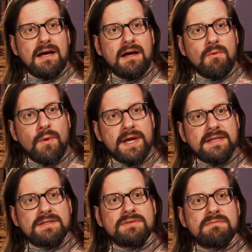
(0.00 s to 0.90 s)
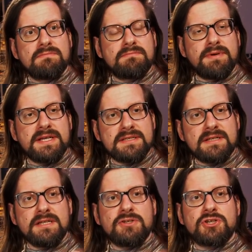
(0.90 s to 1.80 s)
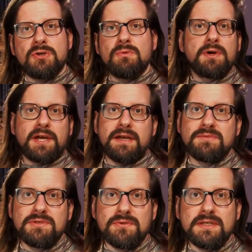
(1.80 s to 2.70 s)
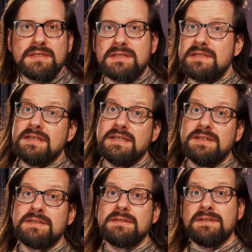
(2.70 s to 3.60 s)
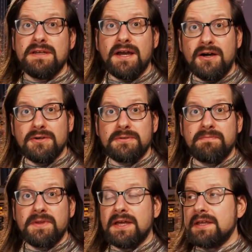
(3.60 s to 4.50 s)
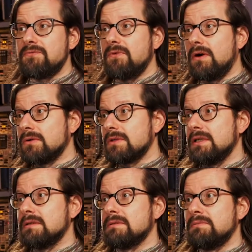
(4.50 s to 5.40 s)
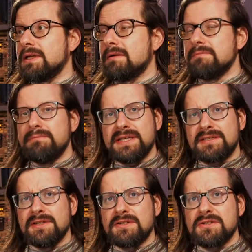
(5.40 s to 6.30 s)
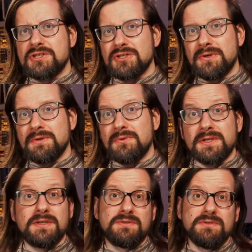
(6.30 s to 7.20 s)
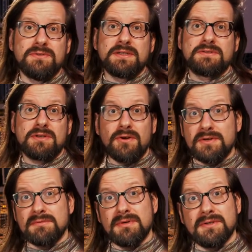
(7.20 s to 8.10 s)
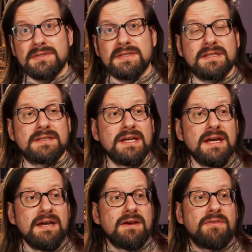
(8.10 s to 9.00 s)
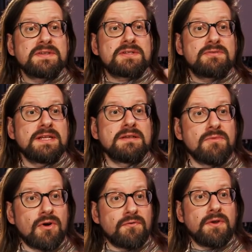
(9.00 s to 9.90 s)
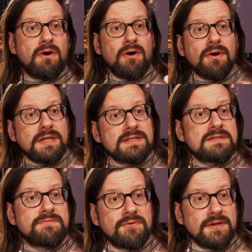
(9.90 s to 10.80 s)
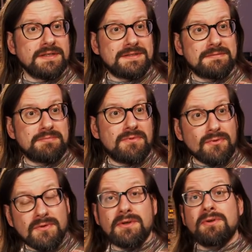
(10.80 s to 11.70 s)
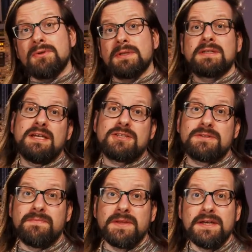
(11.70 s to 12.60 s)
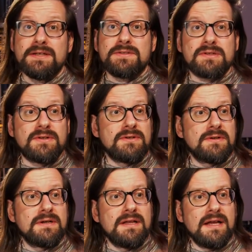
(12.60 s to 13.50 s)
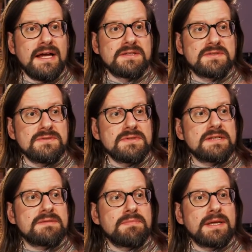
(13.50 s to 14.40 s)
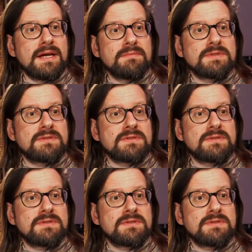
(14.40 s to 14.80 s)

a way to basically show what I'm doing day in, day out. And I've only become better at showing what I do and talking about it, and thus creating more of an audience for it through the documentation. So as soon as it becomes